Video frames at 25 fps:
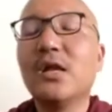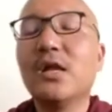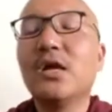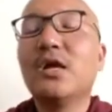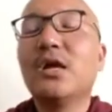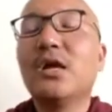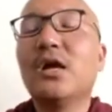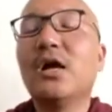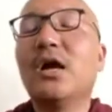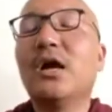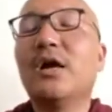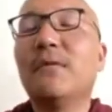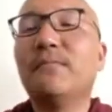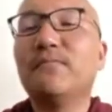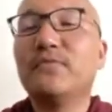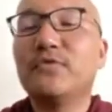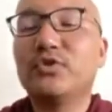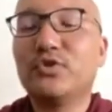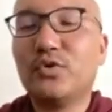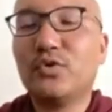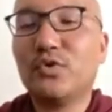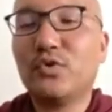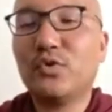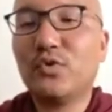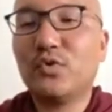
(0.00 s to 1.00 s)
Um,
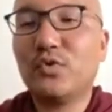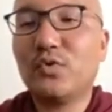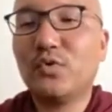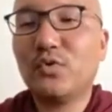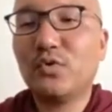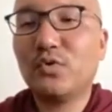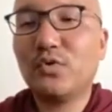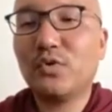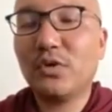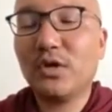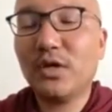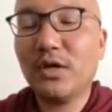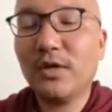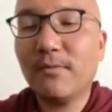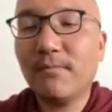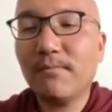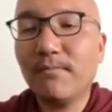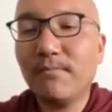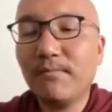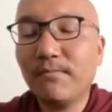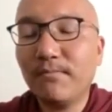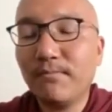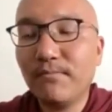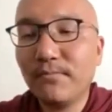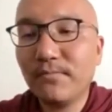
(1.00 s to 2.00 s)
so
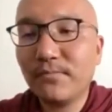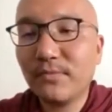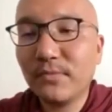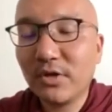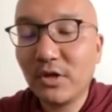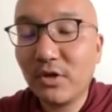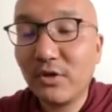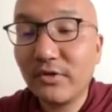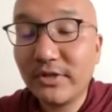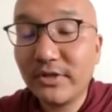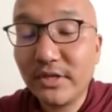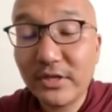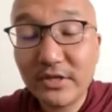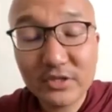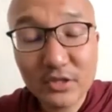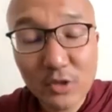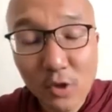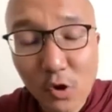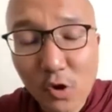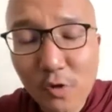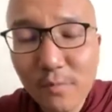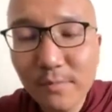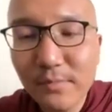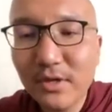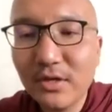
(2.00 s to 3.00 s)
um, you know there's
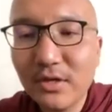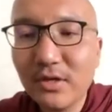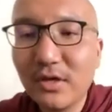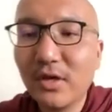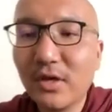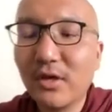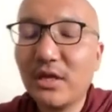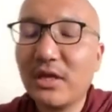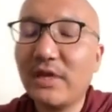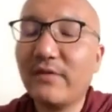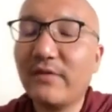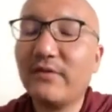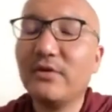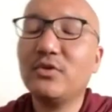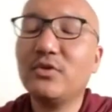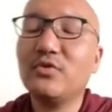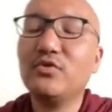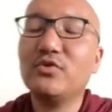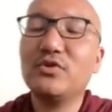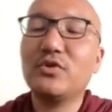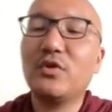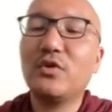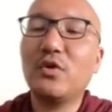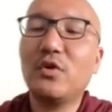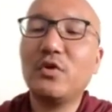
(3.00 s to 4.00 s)
hope. Never
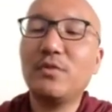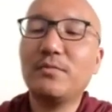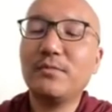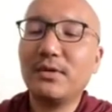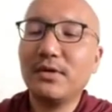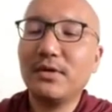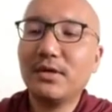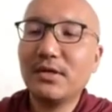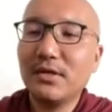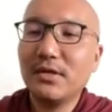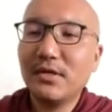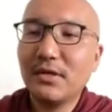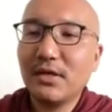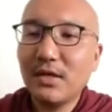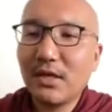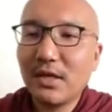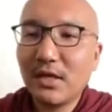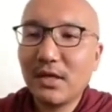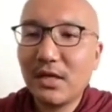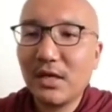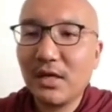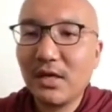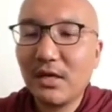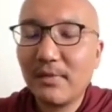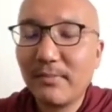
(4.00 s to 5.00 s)
lose hope,
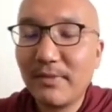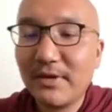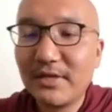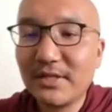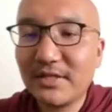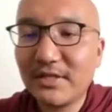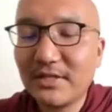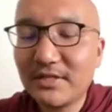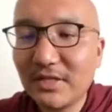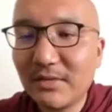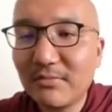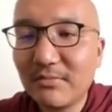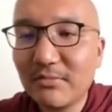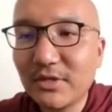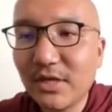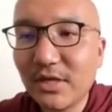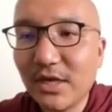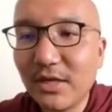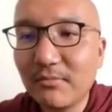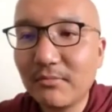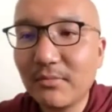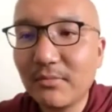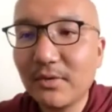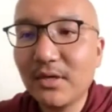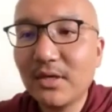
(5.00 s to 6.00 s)
uh, but at the same
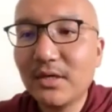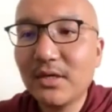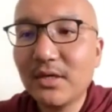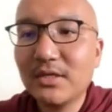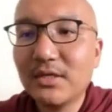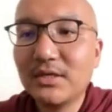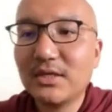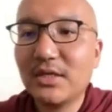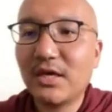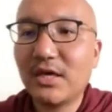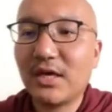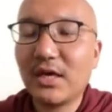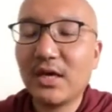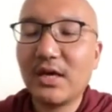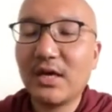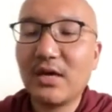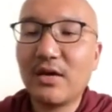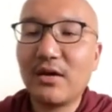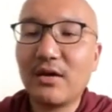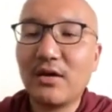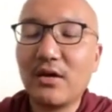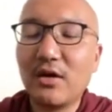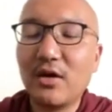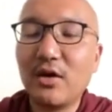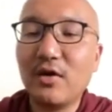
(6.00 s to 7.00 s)
time, take
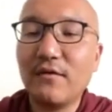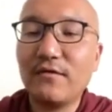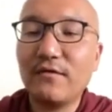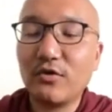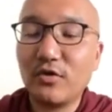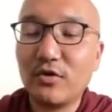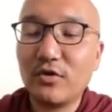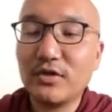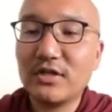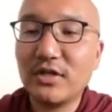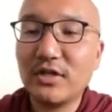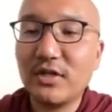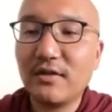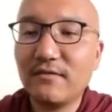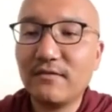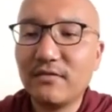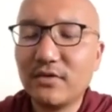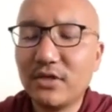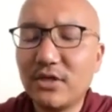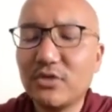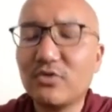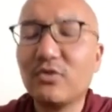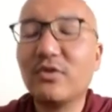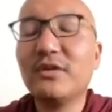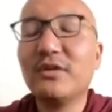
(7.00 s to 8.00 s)
care of yourself.
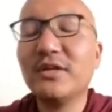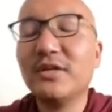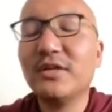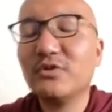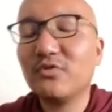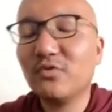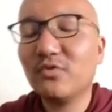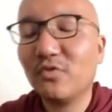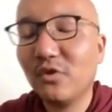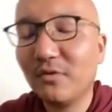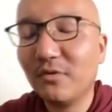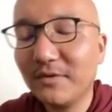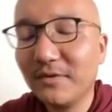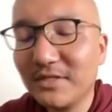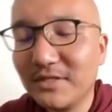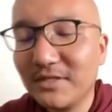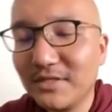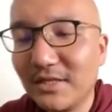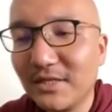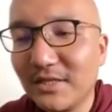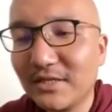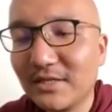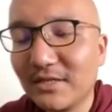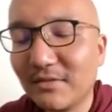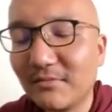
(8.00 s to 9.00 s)
His Holiness always
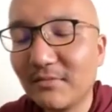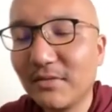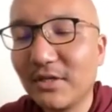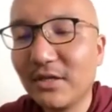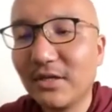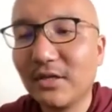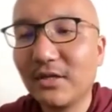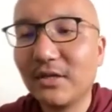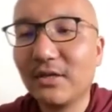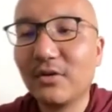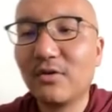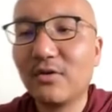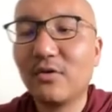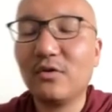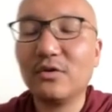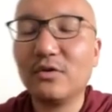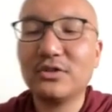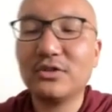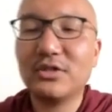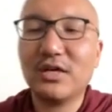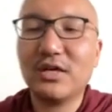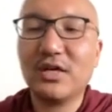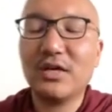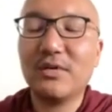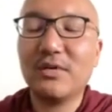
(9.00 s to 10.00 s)
says something
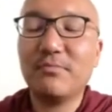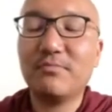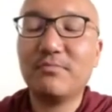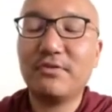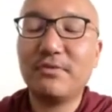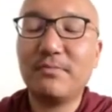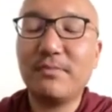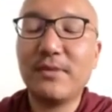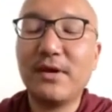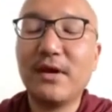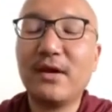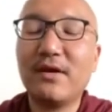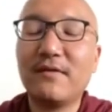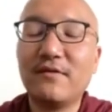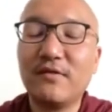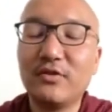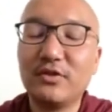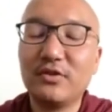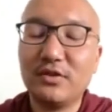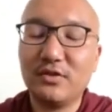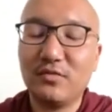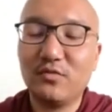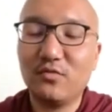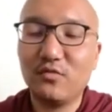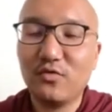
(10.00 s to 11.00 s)
called uh, "Prepare for
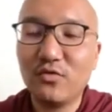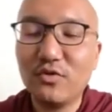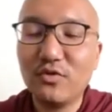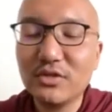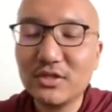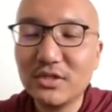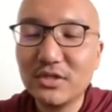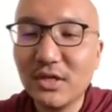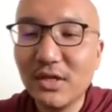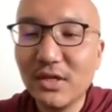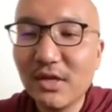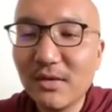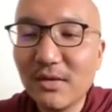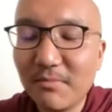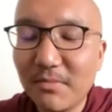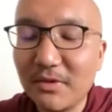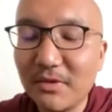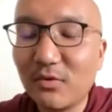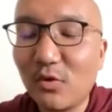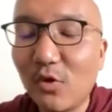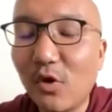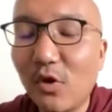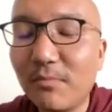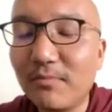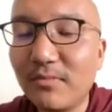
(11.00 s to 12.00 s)
the worst, but
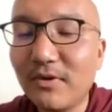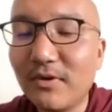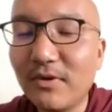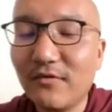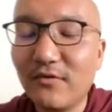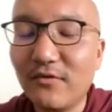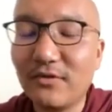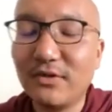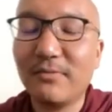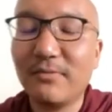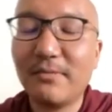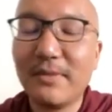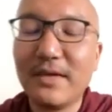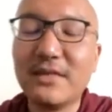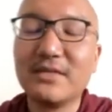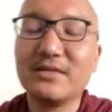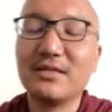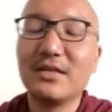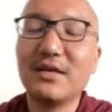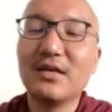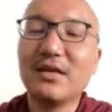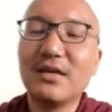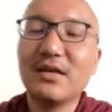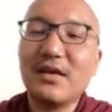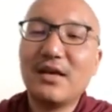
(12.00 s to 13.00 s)
hope for the
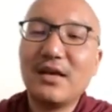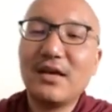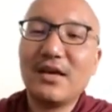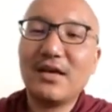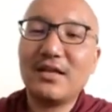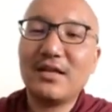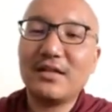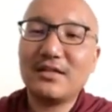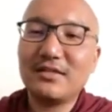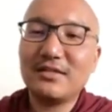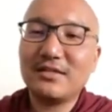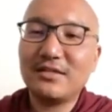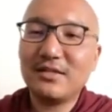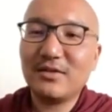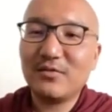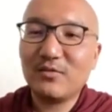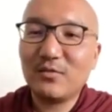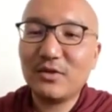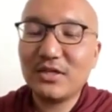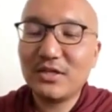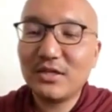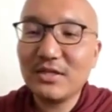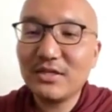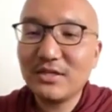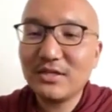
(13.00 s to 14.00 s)
best." And uh,
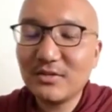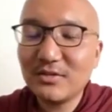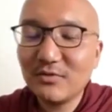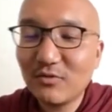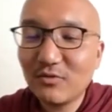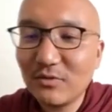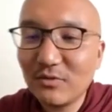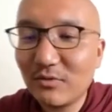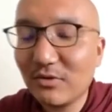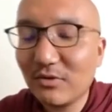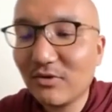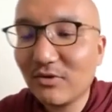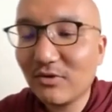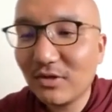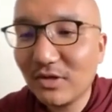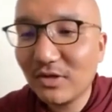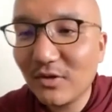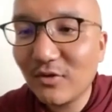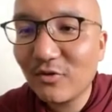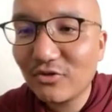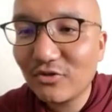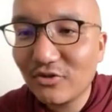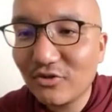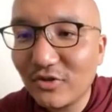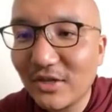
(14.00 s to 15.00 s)
with this, we will
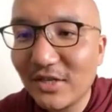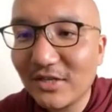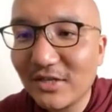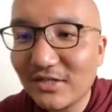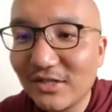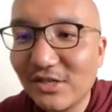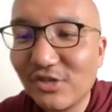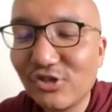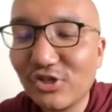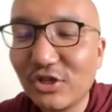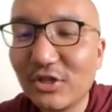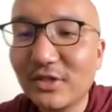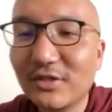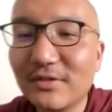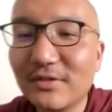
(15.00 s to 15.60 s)
conclude today's teaching.